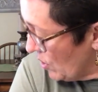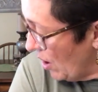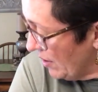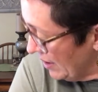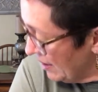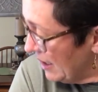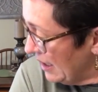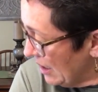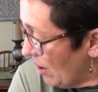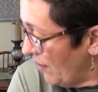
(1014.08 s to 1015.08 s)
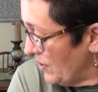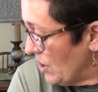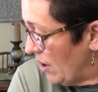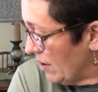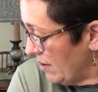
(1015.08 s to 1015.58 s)
call it Kitty Coffee
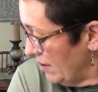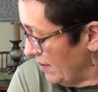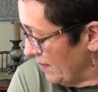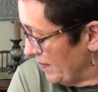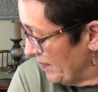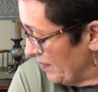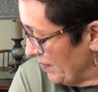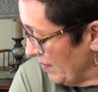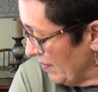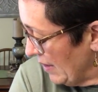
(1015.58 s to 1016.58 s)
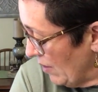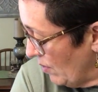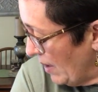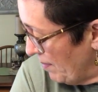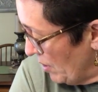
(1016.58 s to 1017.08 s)
Talk.
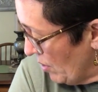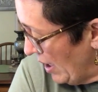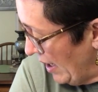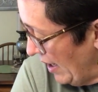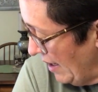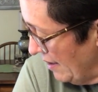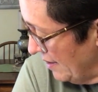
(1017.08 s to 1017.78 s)
Would that be okay?